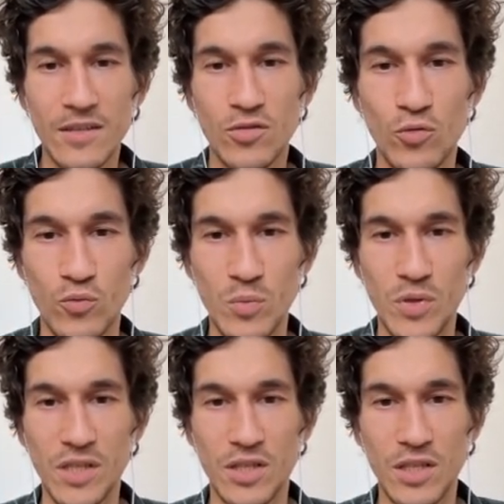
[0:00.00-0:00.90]

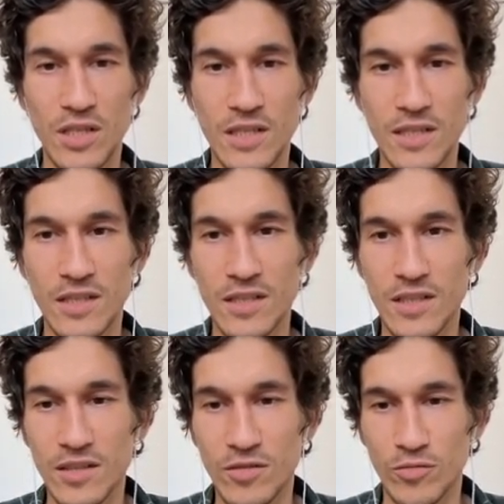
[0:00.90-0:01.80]
VPs,
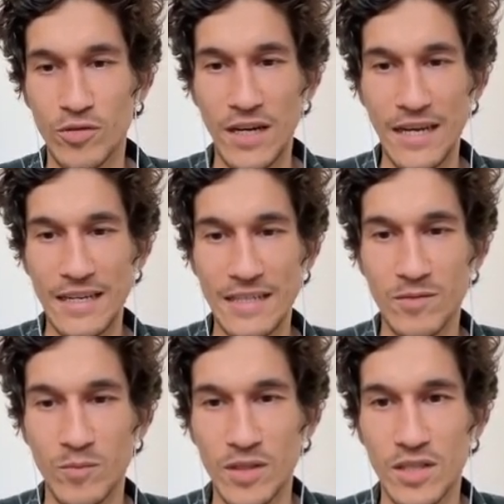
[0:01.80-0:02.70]
not 3,
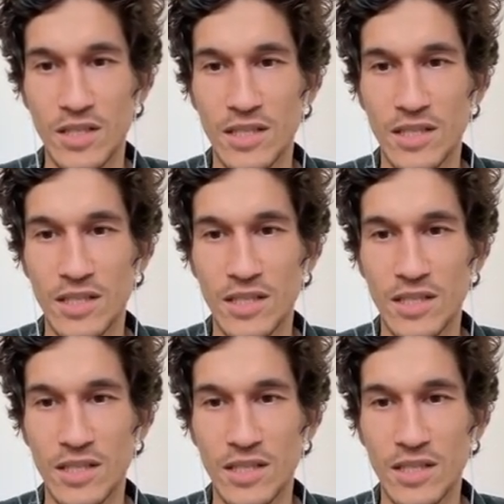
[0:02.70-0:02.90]
but...